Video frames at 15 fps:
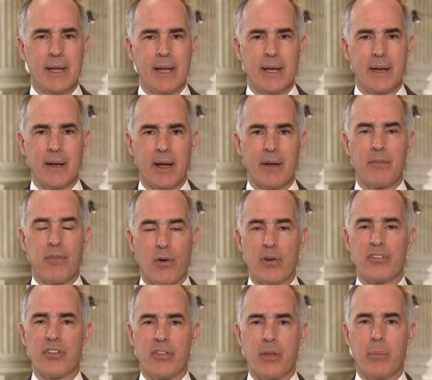And
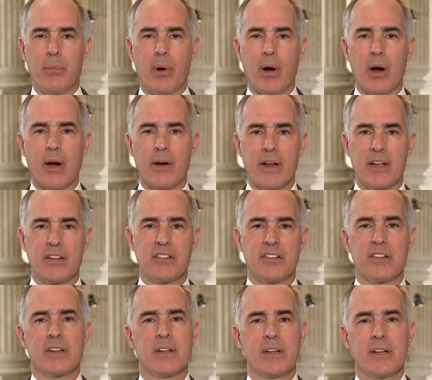unfortunately, the bar
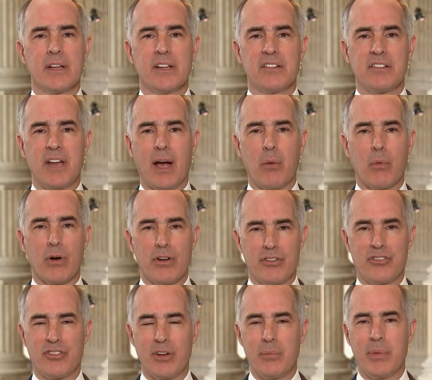is not where
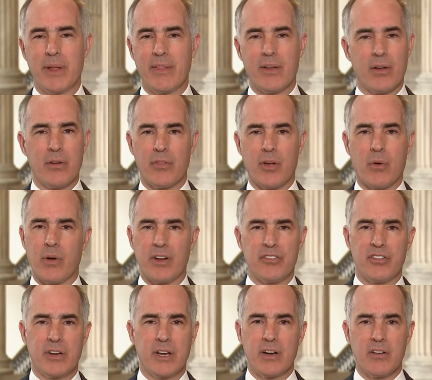it should be. The
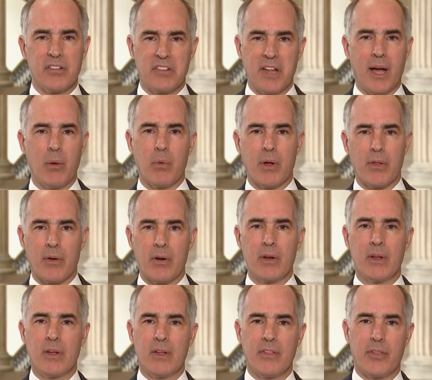question here is not whether
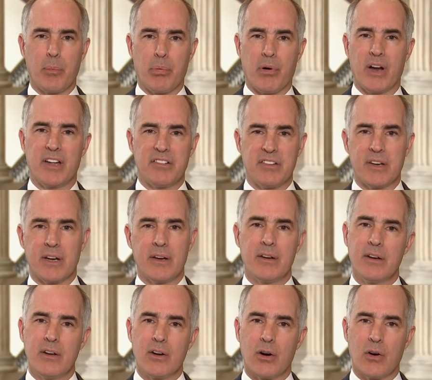the
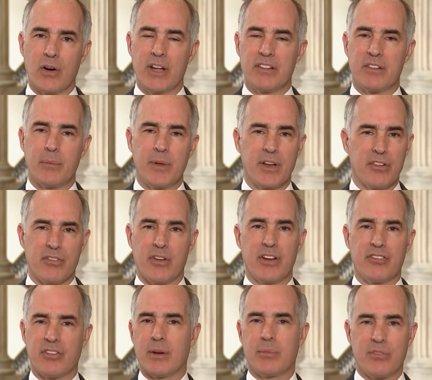President or his
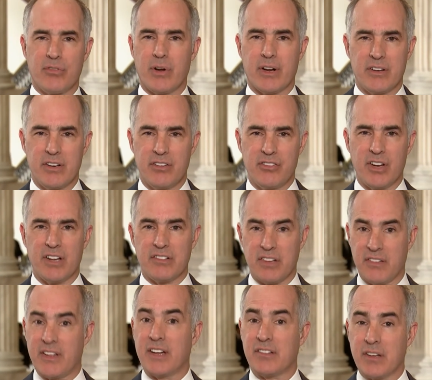administration obstructed
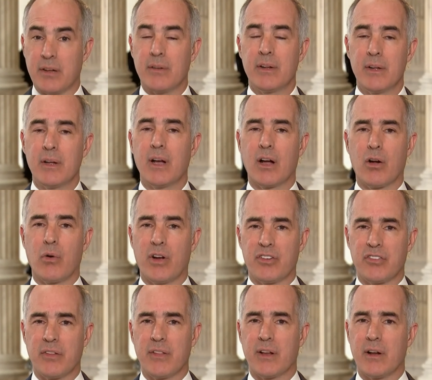justice. That's a
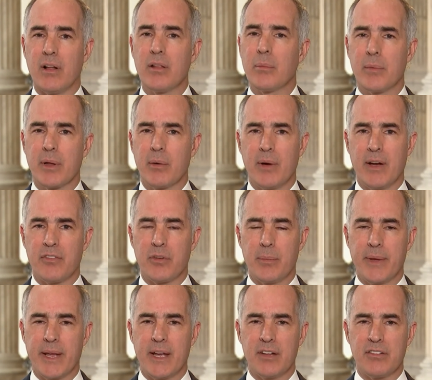question that ultimately will have
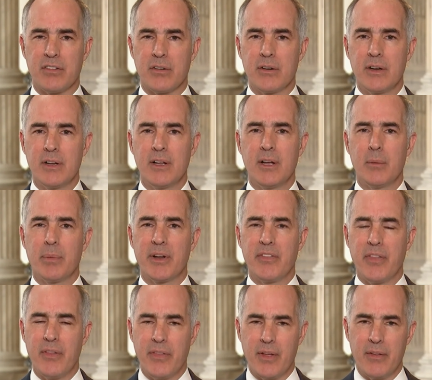to be answered.
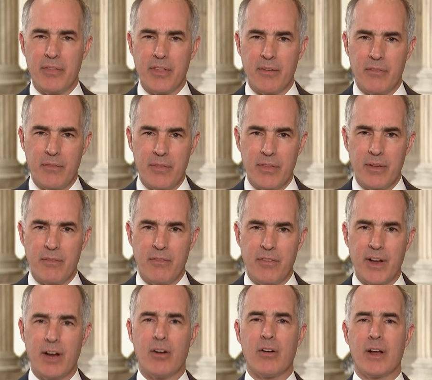But the
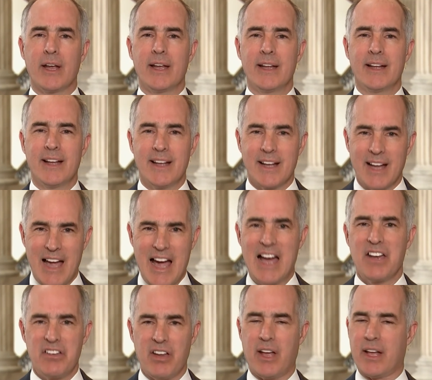very
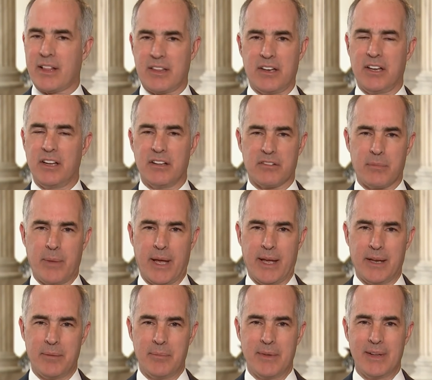contact that he has
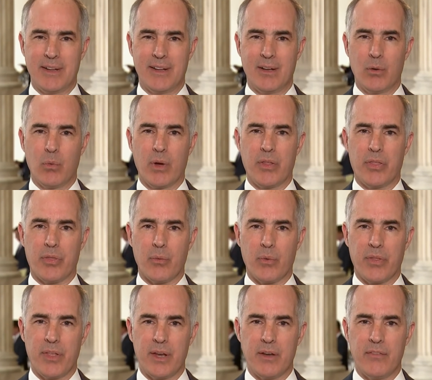made
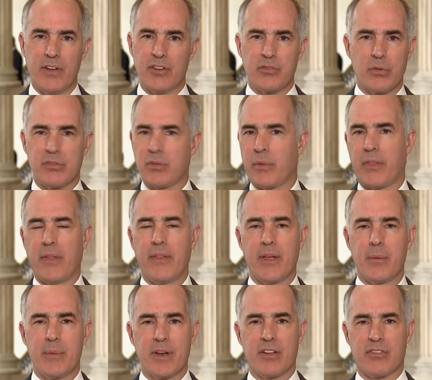with individuals within
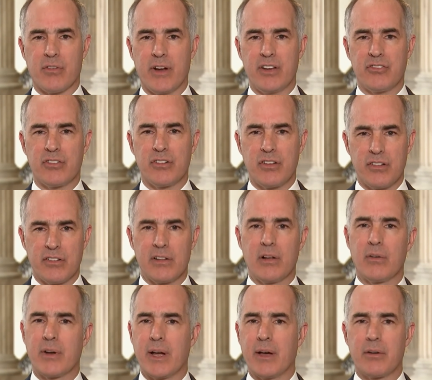the administration to
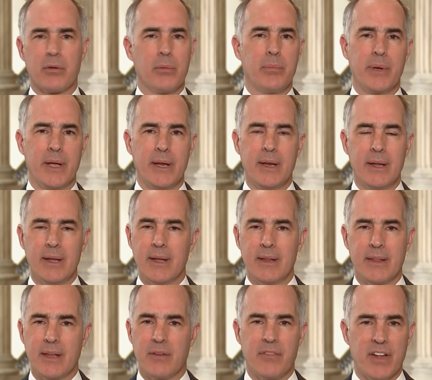slow down or impede
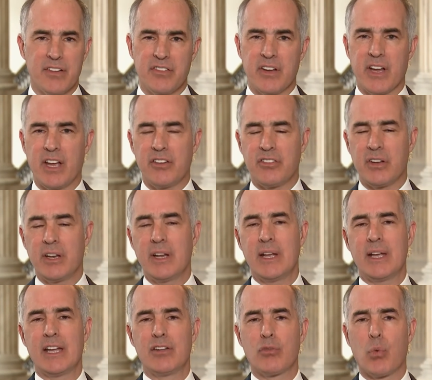the investigation
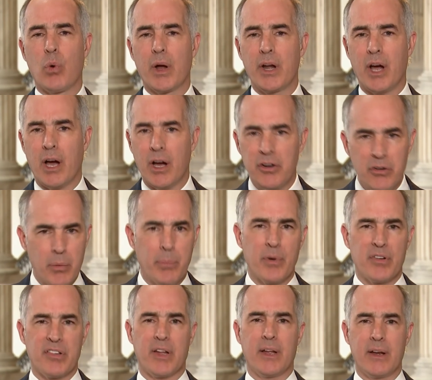is
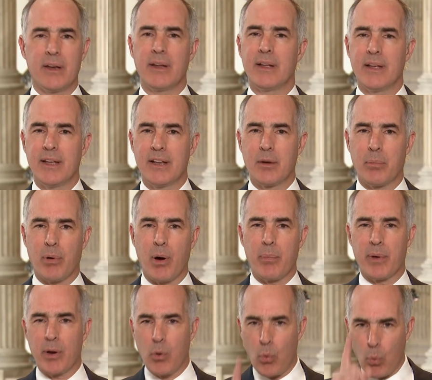100%
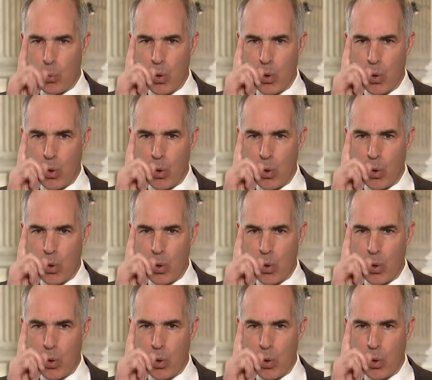inappropriate.